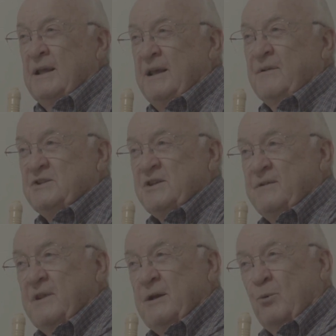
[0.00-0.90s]
And they
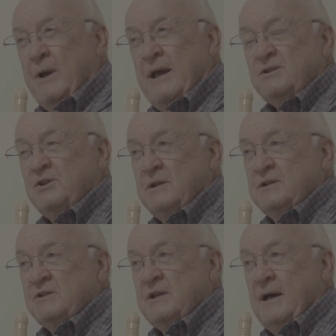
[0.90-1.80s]
set that ratchet
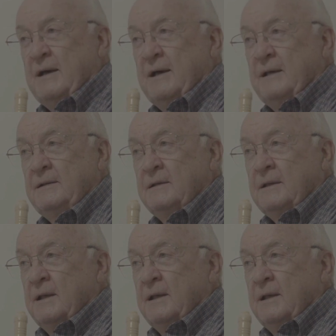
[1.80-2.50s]
aside,